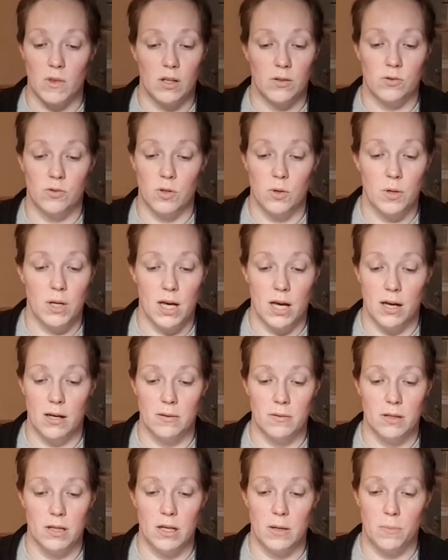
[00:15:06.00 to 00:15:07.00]
So
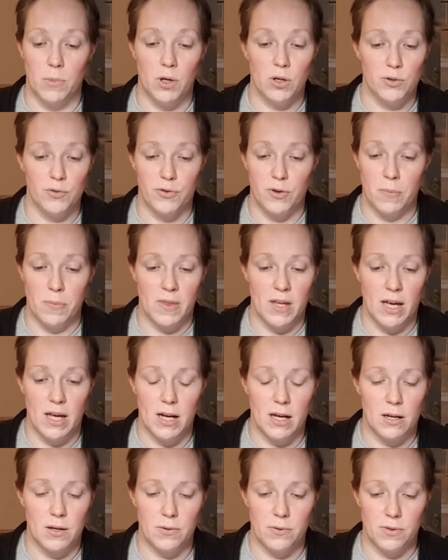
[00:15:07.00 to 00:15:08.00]
yeah, apart from that,
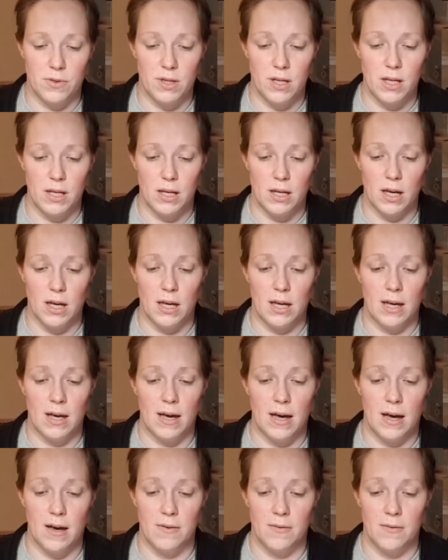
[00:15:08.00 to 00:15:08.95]
I don't think I